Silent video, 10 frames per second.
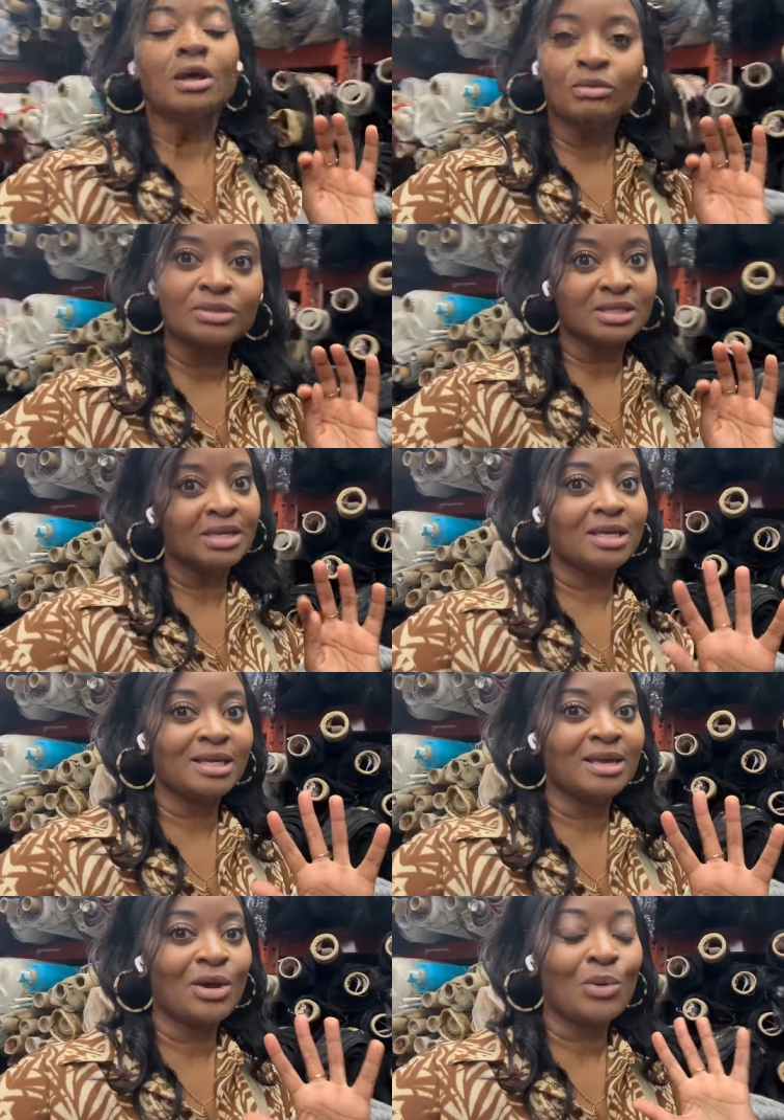we'll
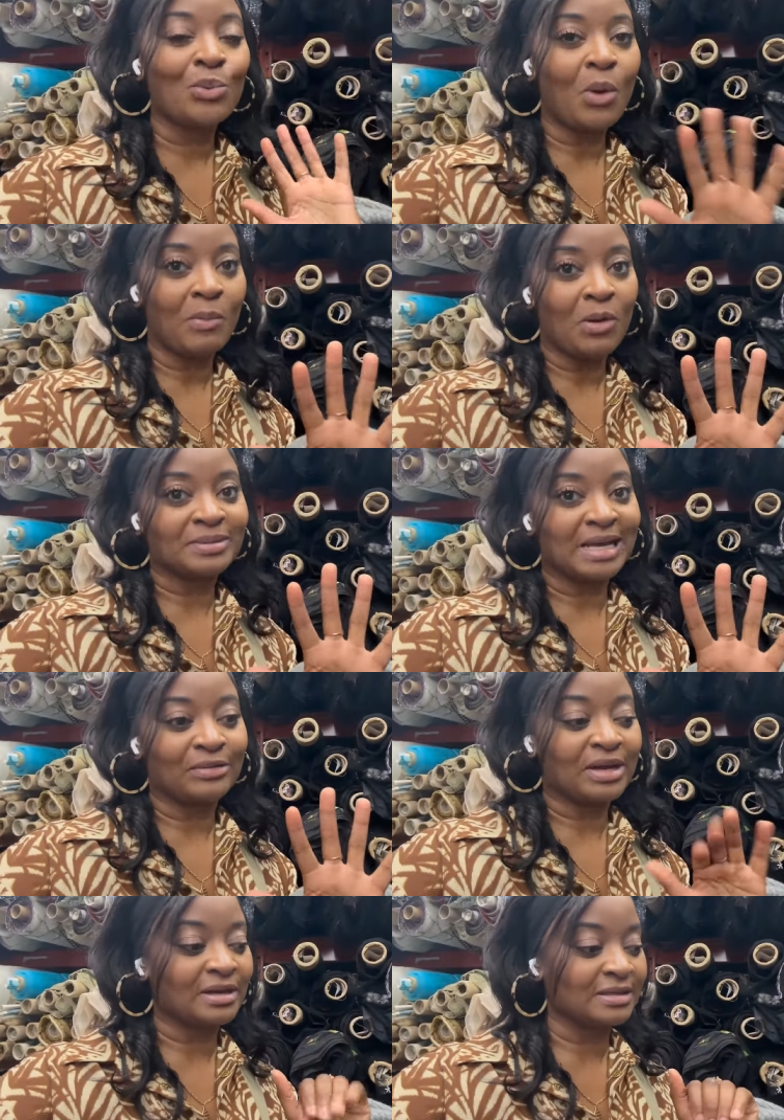see what pops
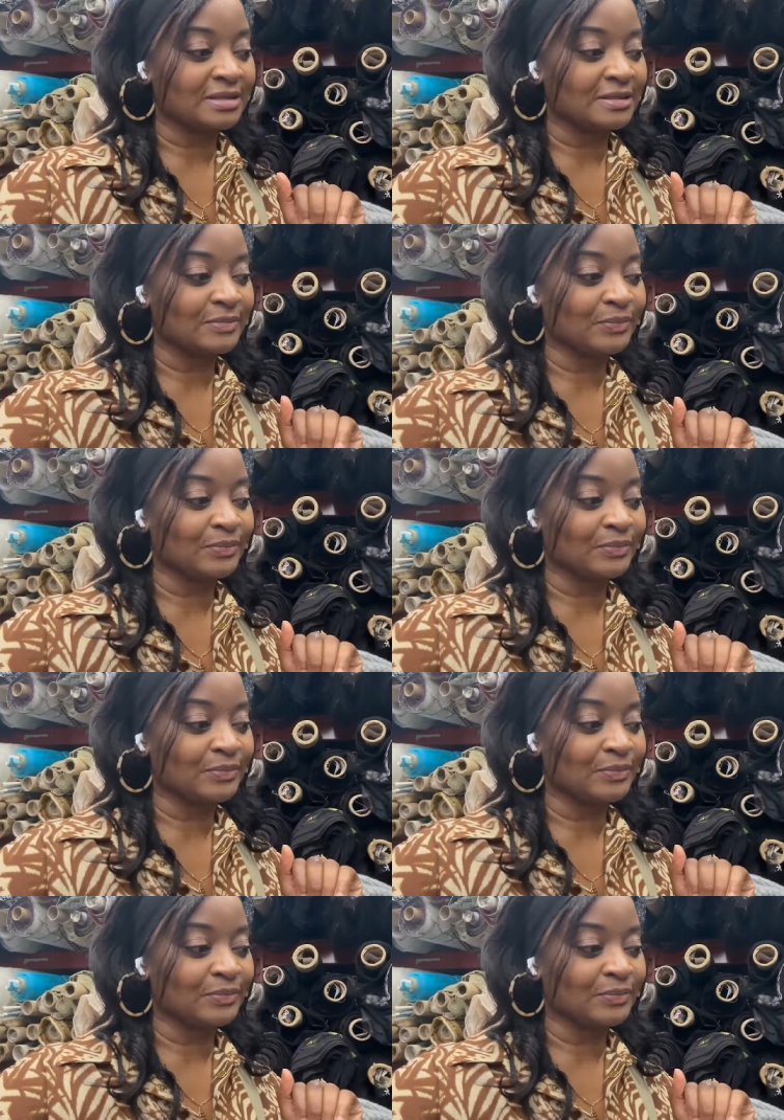out at us